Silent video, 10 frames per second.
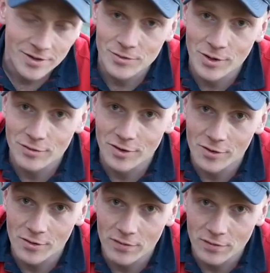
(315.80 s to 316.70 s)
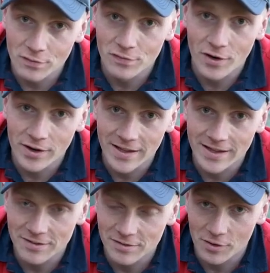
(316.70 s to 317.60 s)
Rosa arrived on
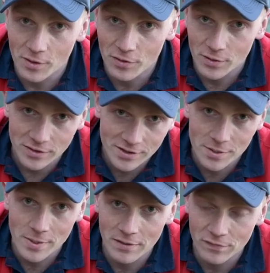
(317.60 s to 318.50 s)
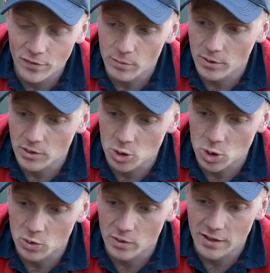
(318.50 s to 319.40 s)
Friday, so I thought I'd come out film a little
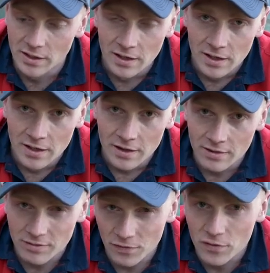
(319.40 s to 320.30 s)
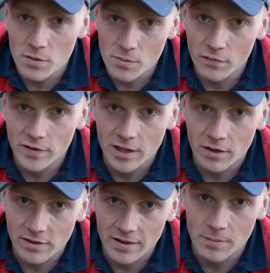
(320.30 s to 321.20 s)
short one there's a few more
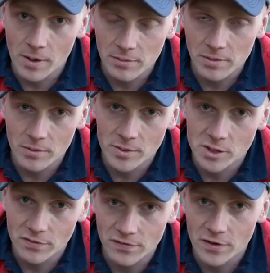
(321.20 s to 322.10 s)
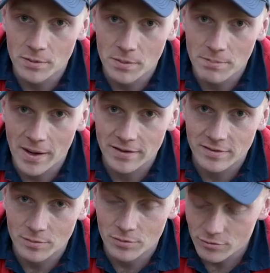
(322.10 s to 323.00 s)
videos in the pipeline which I've filmed and
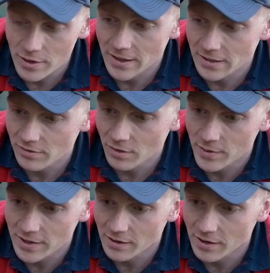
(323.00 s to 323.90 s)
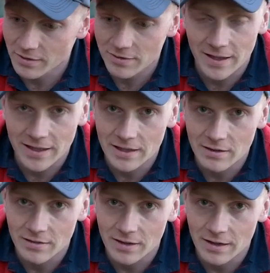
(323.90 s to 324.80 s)
backed up ready, so we can kind of take it
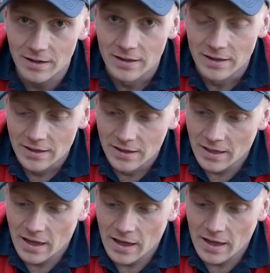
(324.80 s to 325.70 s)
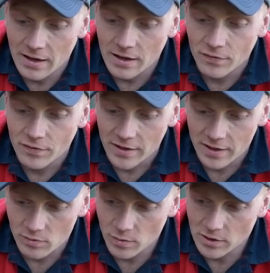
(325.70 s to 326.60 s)
easy here uh, for the
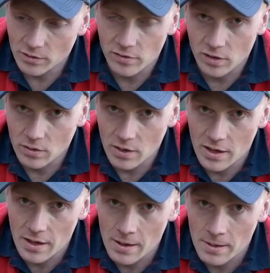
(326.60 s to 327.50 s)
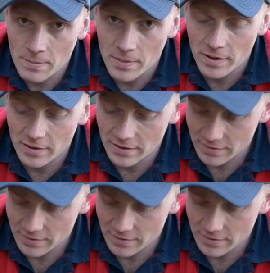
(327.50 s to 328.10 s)
next week or two. But